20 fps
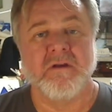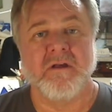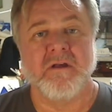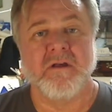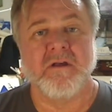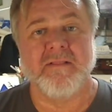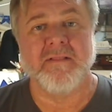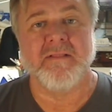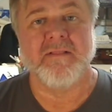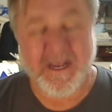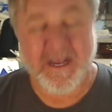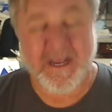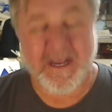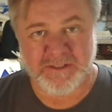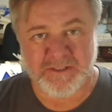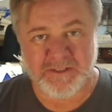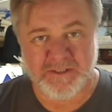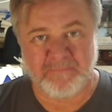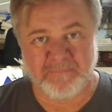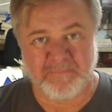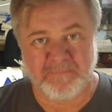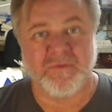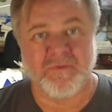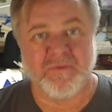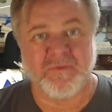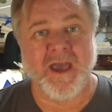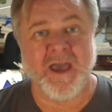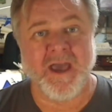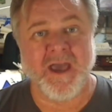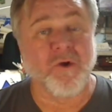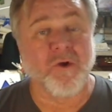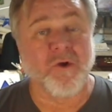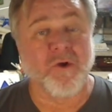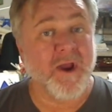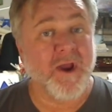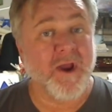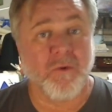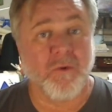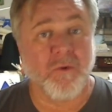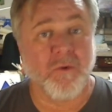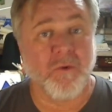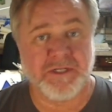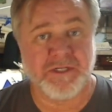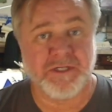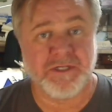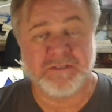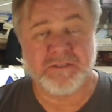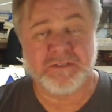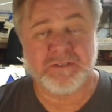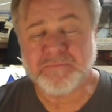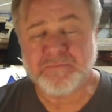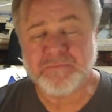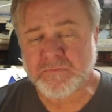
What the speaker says: Lastly, I had a great question.